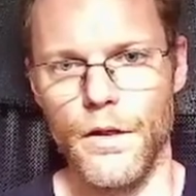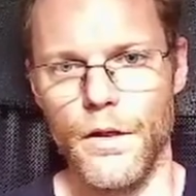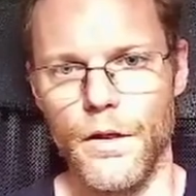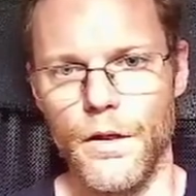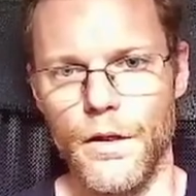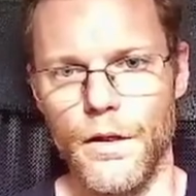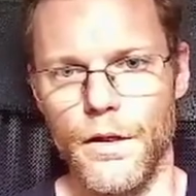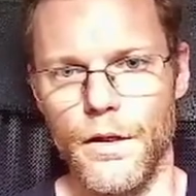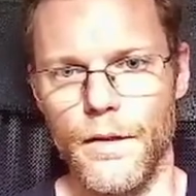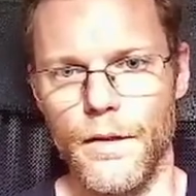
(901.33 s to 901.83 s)

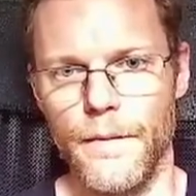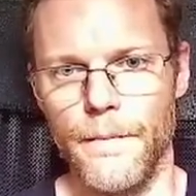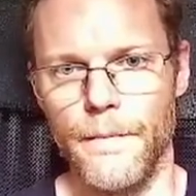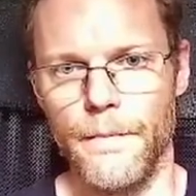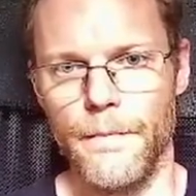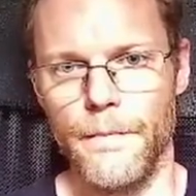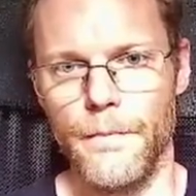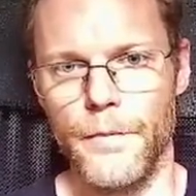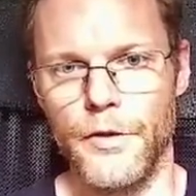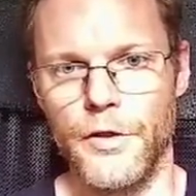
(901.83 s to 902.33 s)

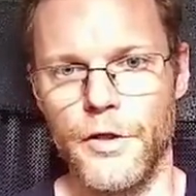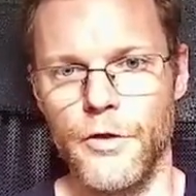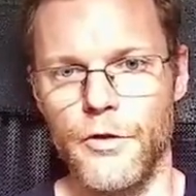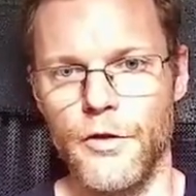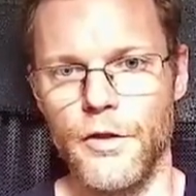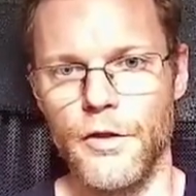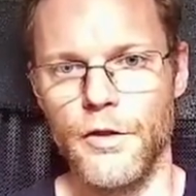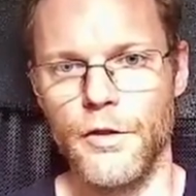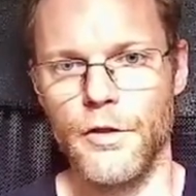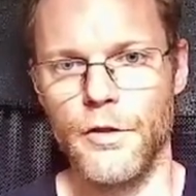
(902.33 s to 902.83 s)

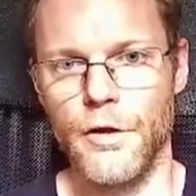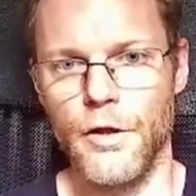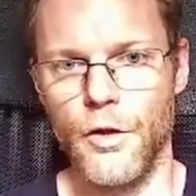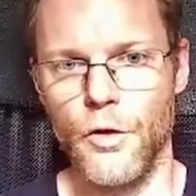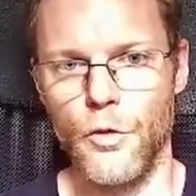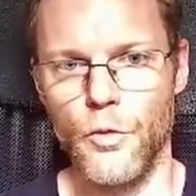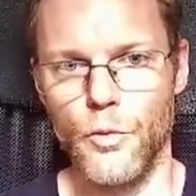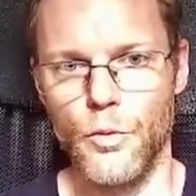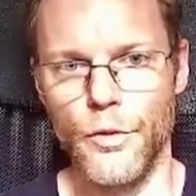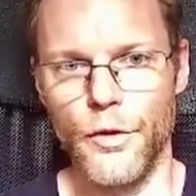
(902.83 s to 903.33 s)
material glow
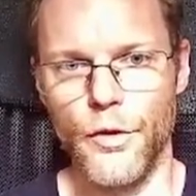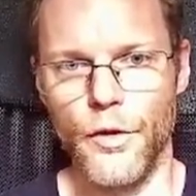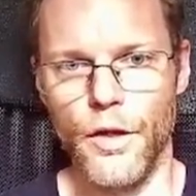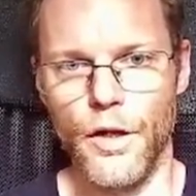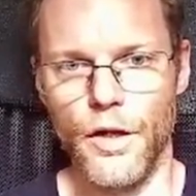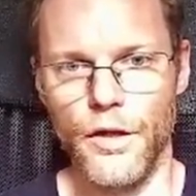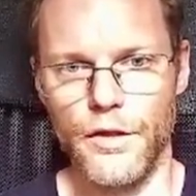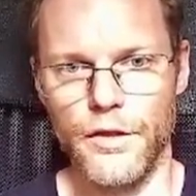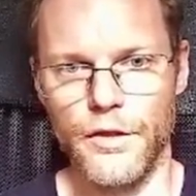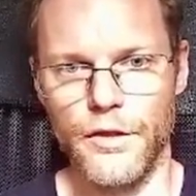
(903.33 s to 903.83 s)
with
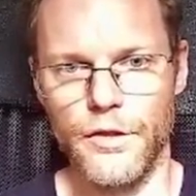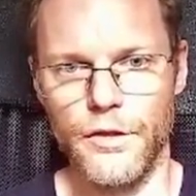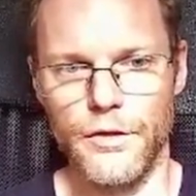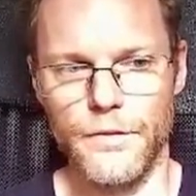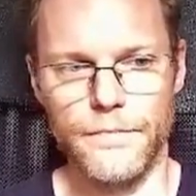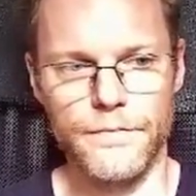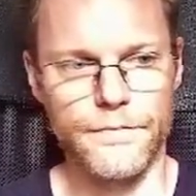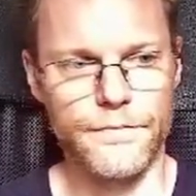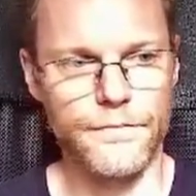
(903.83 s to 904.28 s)
audio,